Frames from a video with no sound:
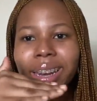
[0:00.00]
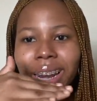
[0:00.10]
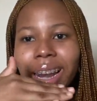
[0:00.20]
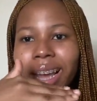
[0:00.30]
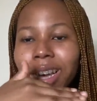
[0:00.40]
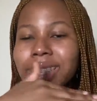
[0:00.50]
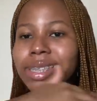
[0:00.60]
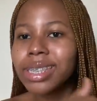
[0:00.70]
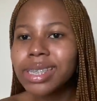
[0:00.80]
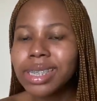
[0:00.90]
like
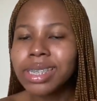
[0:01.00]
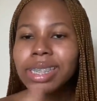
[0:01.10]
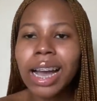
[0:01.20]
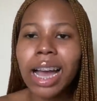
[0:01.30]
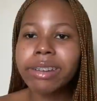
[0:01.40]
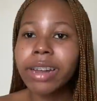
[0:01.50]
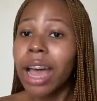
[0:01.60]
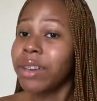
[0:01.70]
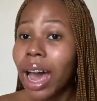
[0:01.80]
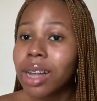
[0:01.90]
consistent. Like
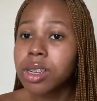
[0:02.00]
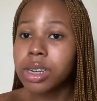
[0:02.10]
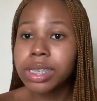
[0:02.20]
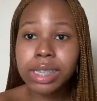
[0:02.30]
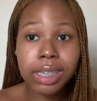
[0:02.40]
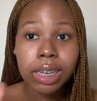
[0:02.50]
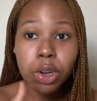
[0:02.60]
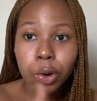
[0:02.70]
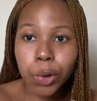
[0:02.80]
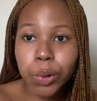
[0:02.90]
I've had consistent
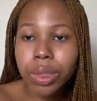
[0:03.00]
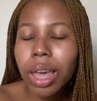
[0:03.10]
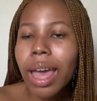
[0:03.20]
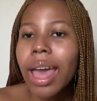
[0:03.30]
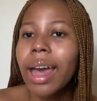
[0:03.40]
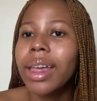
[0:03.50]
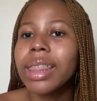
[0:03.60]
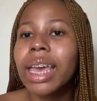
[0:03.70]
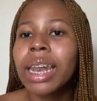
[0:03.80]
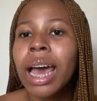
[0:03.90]
growth, and
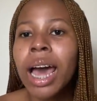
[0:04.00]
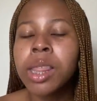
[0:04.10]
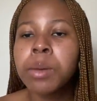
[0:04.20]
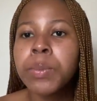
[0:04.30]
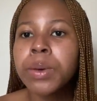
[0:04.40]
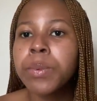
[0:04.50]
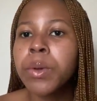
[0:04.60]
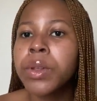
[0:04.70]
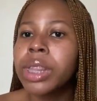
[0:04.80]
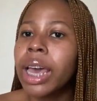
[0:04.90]
then other
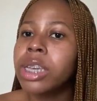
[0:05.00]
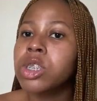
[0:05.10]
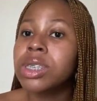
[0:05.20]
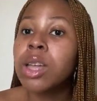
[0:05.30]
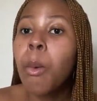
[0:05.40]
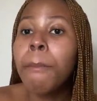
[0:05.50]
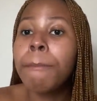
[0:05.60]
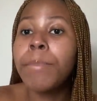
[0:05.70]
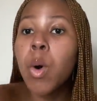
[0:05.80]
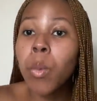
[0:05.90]
people, they just
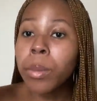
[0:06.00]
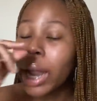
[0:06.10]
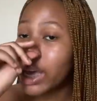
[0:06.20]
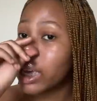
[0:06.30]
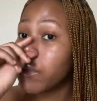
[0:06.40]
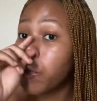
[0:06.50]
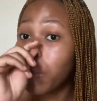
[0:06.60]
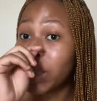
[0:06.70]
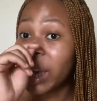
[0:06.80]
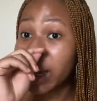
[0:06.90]
boom, like
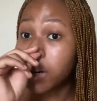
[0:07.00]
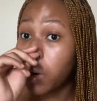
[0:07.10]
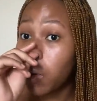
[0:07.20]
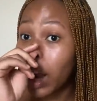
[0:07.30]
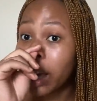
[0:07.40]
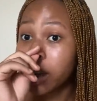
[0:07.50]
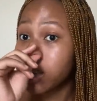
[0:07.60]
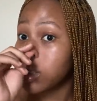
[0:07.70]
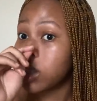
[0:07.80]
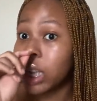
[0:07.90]
from the get-go,
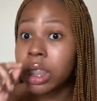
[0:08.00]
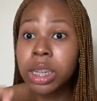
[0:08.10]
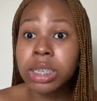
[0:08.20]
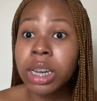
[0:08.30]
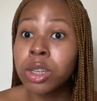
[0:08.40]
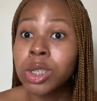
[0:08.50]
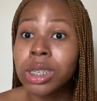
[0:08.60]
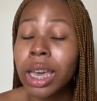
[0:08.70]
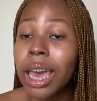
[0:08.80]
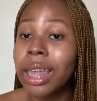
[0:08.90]
like start their channel
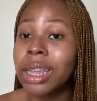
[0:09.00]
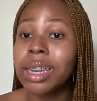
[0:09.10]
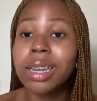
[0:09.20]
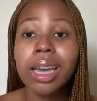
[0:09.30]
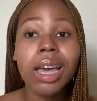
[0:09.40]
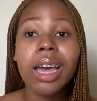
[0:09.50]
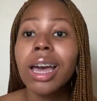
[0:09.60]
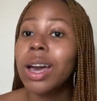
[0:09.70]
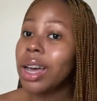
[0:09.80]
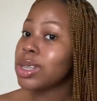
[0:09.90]
today and then
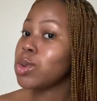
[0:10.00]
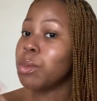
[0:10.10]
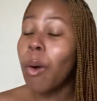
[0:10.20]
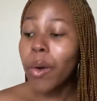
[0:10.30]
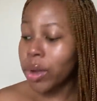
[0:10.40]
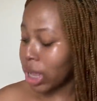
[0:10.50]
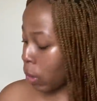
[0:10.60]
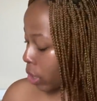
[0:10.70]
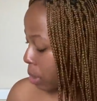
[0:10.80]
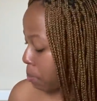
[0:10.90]
tomorrow they're
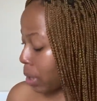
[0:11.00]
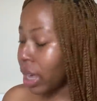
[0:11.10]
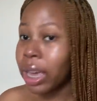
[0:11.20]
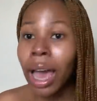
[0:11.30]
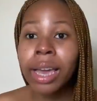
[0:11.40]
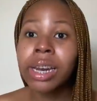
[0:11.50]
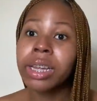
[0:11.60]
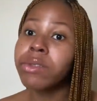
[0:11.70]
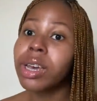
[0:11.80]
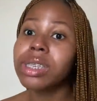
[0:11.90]
already big. I can
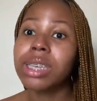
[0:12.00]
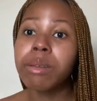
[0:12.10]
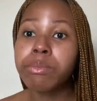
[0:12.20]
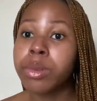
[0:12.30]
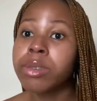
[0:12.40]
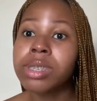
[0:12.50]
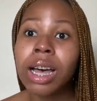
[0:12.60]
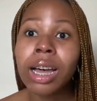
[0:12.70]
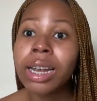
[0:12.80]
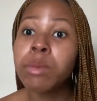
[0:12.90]
give you examples.
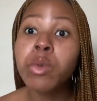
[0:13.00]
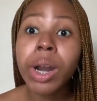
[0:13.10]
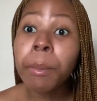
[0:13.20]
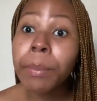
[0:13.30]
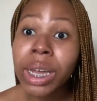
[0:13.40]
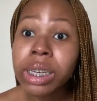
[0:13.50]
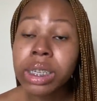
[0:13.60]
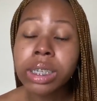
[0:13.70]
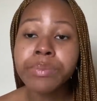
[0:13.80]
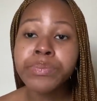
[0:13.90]
Lebu
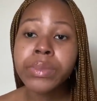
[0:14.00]
Rampedi,